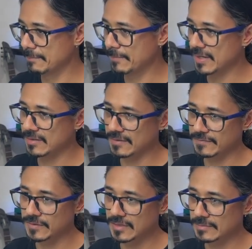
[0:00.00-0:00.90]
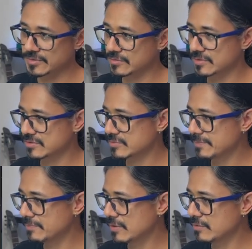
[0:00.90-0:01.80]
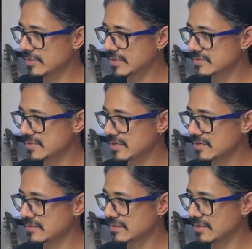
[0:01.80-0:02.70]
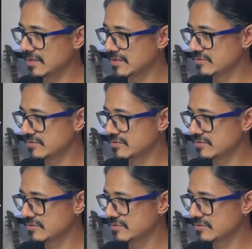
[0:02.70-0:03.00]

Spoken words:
But if you come to this repo, it's here in